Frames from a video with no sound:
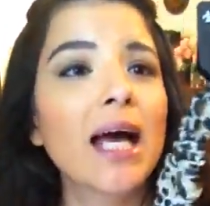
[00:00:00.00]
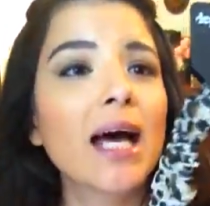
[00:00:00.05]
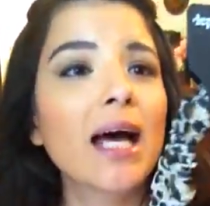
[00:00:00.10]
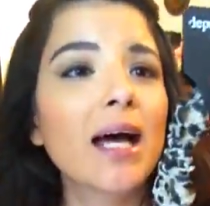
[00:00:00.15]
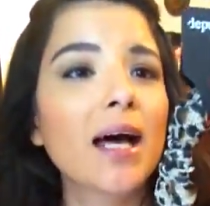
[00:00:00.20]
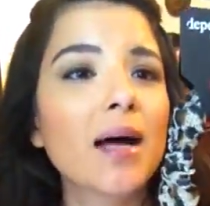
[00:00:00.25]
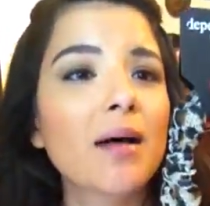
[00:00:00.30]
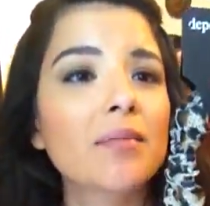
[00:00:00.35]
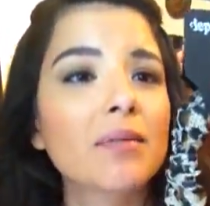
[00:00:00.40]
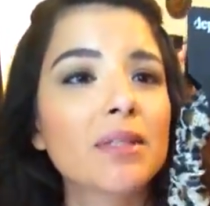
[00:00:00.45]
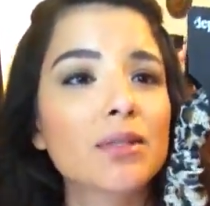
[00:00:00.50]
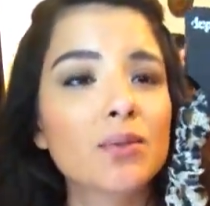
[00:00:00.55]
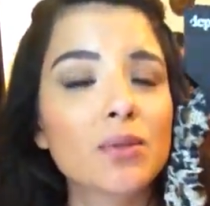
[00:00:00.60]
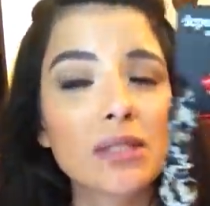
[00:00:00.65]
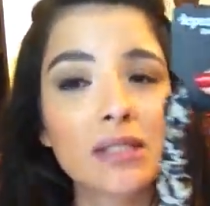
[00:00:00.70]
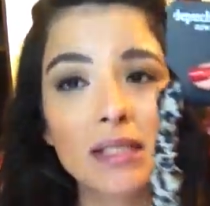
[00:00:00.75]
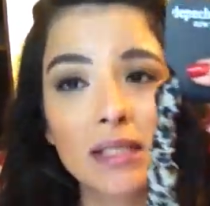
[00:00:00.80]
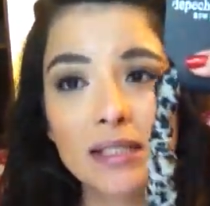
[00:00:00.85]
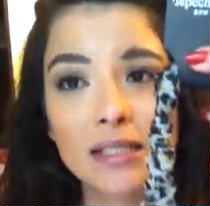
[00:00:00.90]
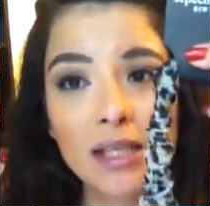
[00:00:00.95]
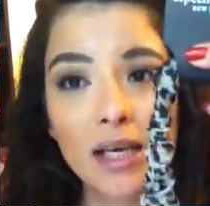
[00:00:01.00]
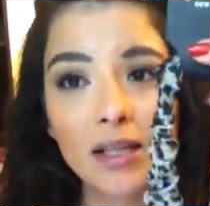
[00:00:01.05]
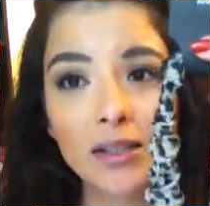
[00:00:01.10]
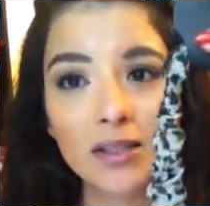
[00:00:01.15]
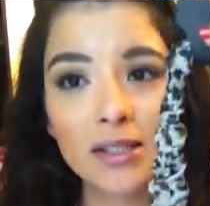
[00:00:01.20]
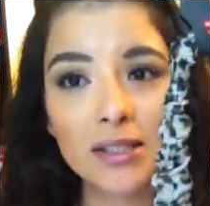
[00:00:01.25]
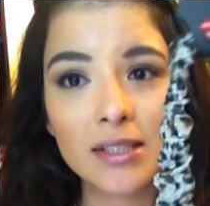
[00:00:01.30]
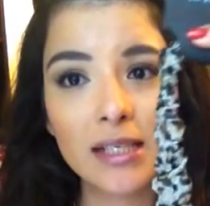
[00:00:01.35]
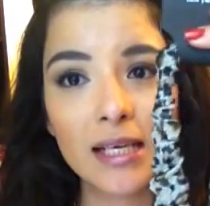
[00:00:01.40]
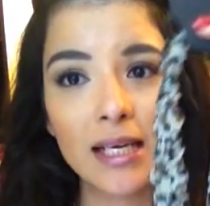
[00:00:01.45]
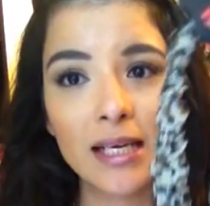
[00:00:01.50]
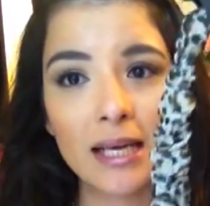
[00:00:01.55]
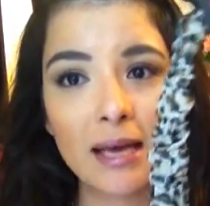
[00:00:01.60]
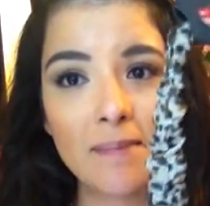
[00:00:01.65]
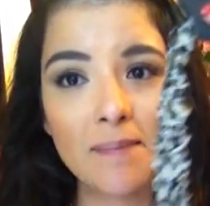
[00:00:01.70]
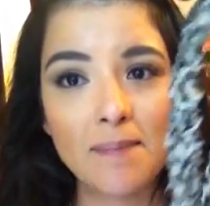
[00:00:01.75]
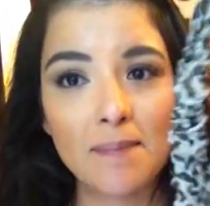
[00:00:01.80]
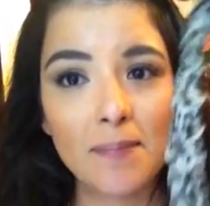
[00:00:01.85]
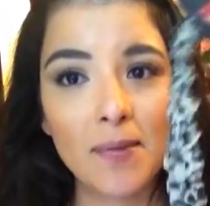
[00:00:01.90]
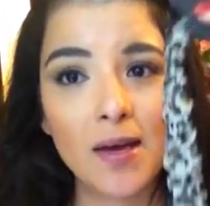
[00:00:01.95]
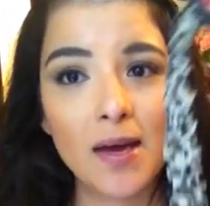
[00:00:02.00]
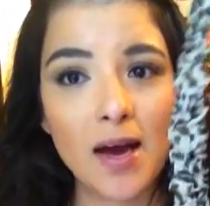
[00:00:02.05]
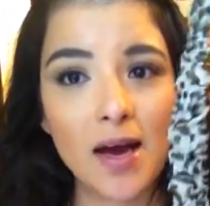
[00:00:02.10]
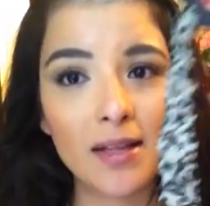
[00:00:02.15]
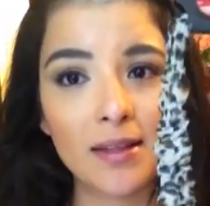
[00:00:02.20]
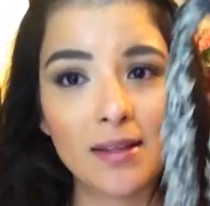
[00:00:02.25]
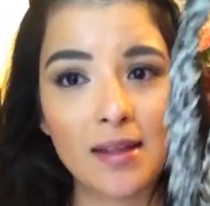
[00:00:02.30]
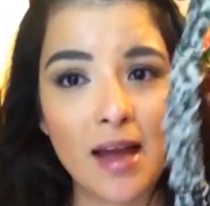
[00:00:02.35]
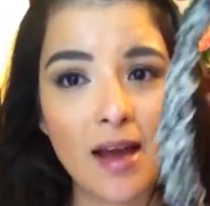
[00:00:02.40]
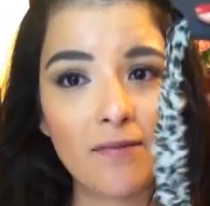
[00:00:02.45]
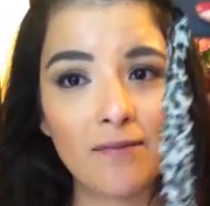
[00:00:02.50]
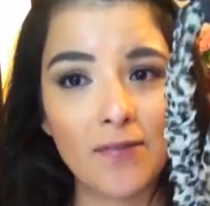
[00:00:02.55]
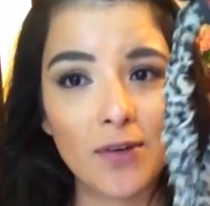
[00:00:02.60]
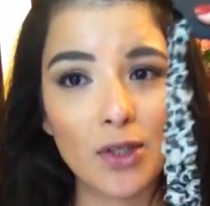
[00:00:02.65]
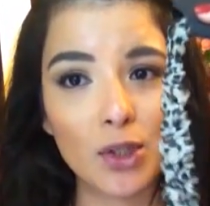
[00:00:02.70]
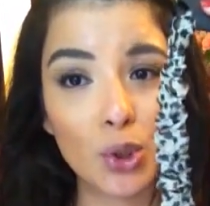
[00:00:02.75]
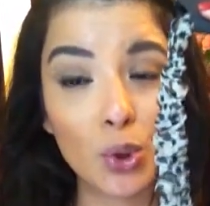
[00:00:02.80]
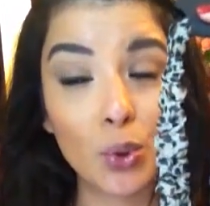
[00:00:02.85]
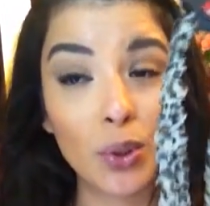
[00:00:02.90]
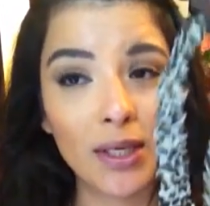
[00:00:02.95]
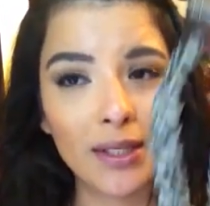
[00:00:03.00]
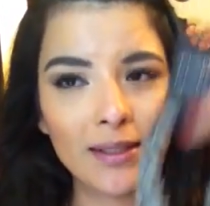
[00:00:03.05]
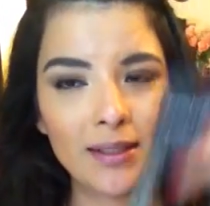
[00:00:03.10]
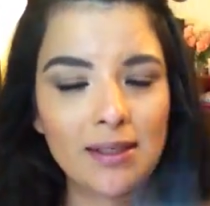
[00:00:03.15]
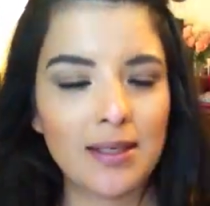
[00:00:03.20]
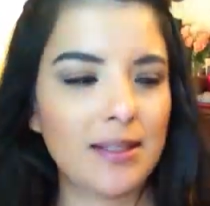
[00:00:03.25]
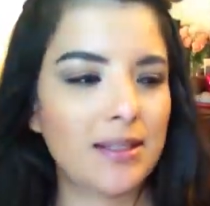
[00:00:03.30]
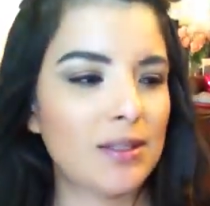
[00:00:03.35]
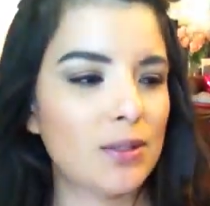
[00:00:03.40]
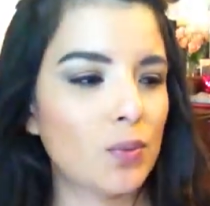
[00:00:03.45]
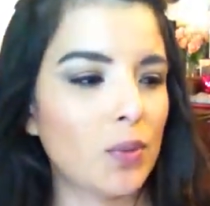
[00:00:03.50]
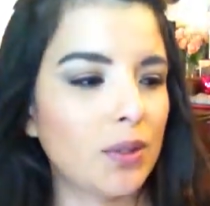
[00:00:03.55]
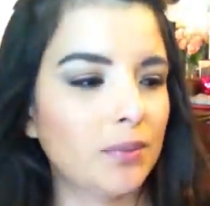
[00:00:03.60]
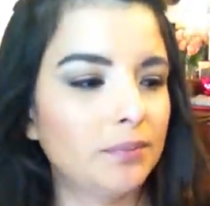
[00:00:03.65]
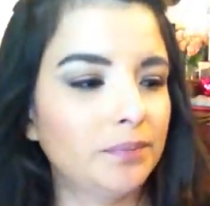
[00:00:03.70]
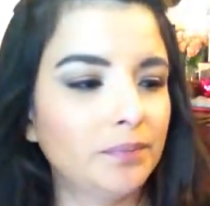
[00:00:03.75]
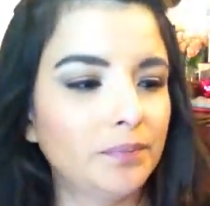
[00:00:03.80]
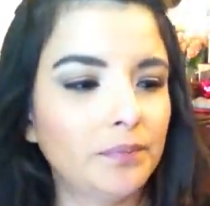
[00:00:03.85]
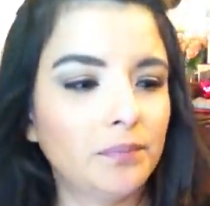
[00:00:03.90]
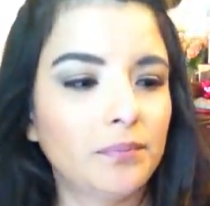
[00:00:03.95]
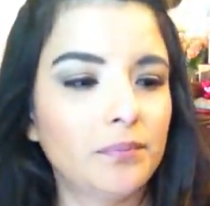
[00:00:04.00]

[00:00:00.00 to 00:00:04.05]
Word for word: This was $6, and I got that for $2.99 as well.